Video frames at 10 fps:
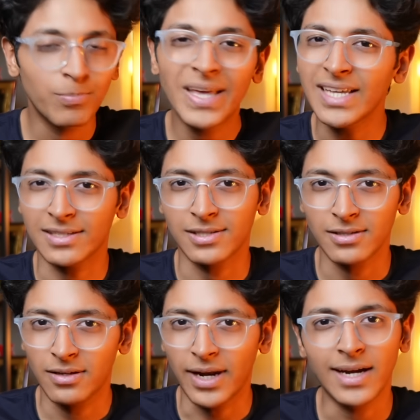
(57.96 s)

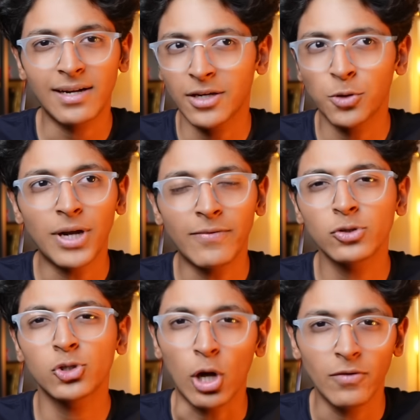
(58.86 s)
Basics, right? You don't have
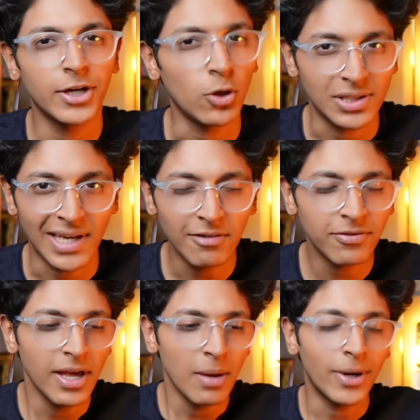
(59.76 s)
to solve it
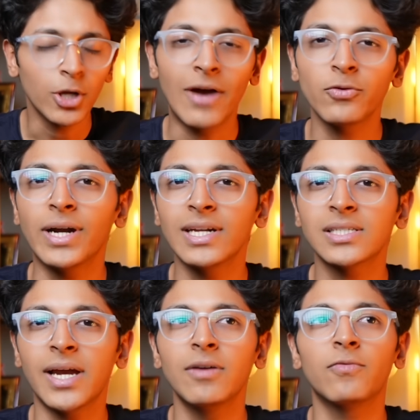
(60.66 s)
yourself, but you have to
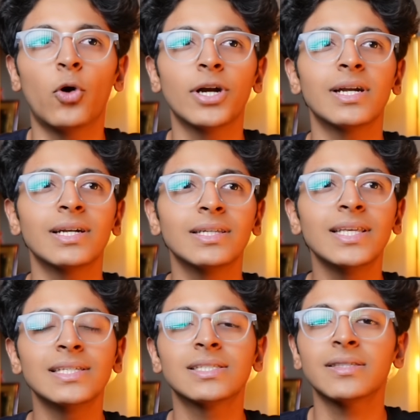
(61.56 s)
understand what
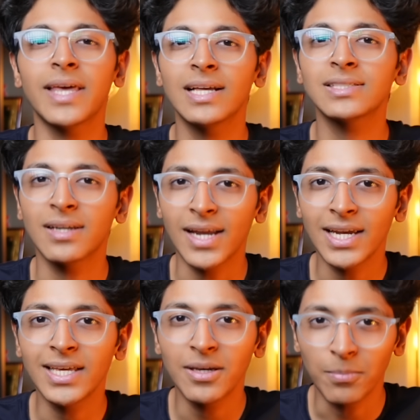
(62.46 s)
these things
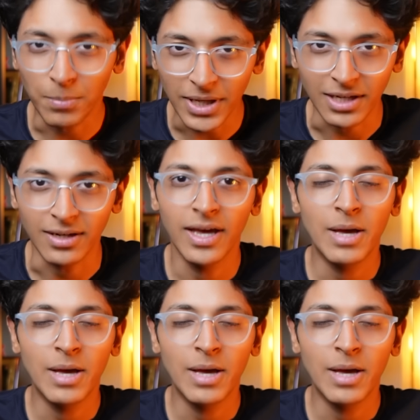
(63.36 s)
really mean,